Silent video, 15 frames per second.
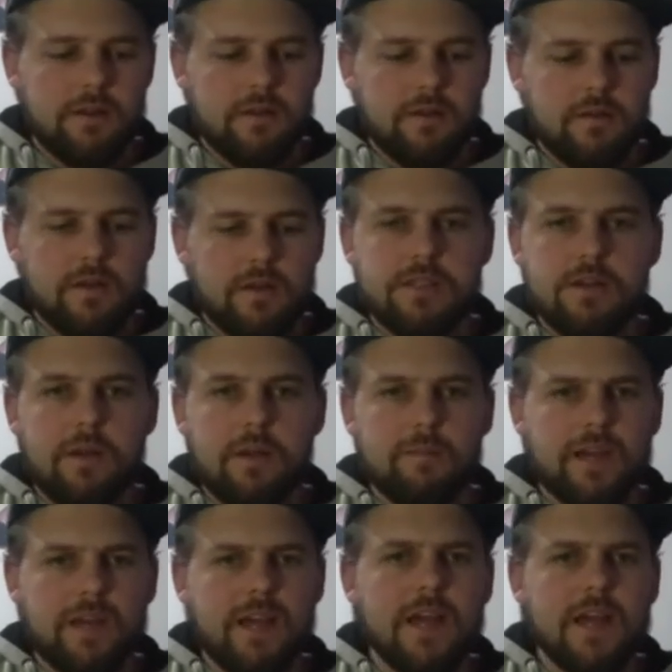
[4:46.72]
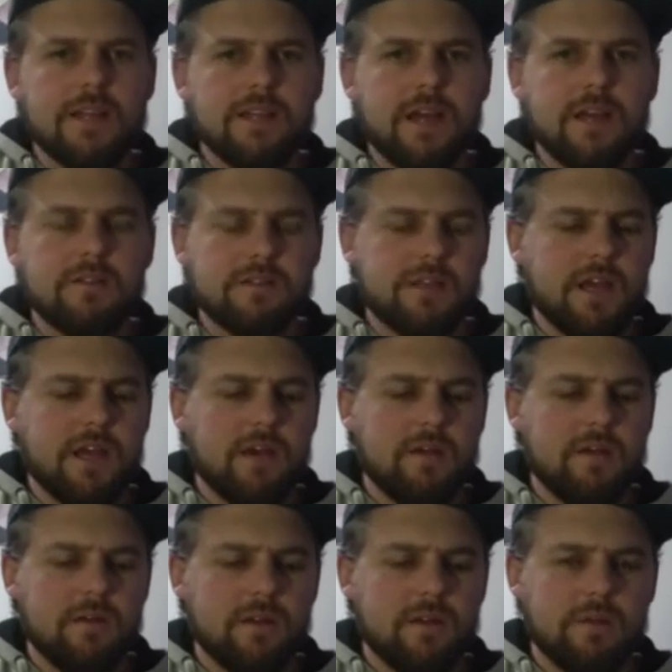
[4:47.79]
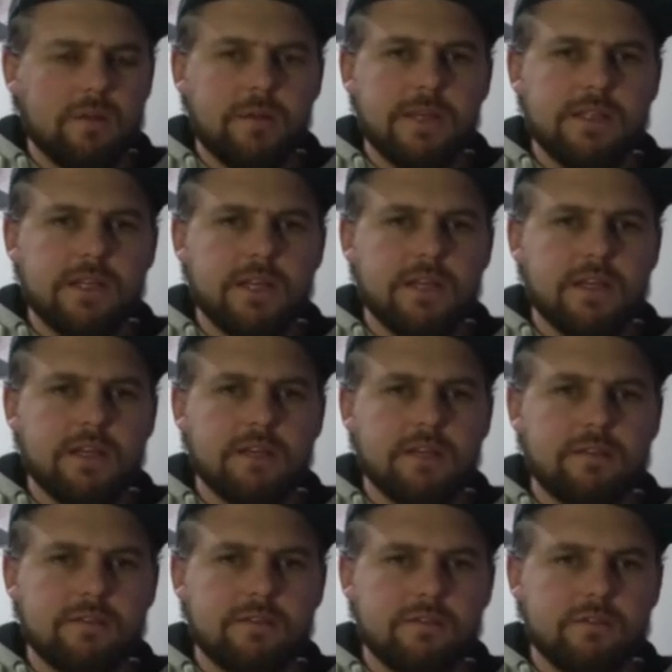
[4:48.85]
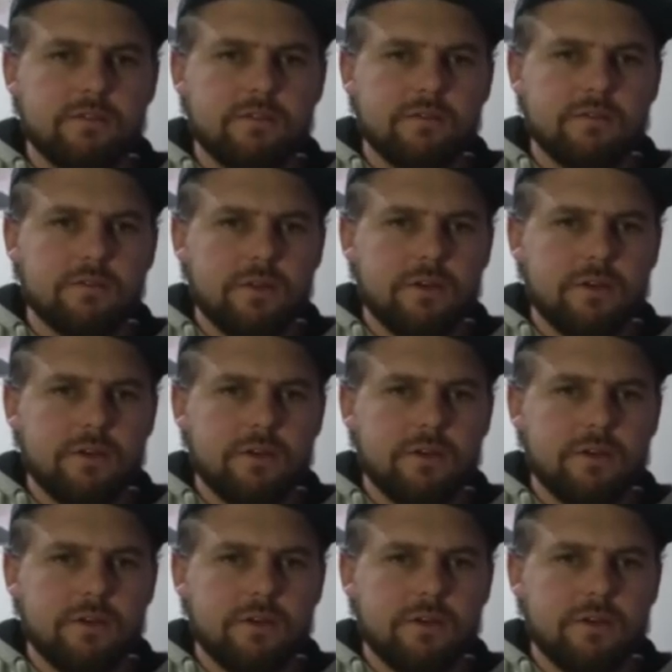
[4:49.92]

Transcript: Okay, so I played 8 notes now, basically 2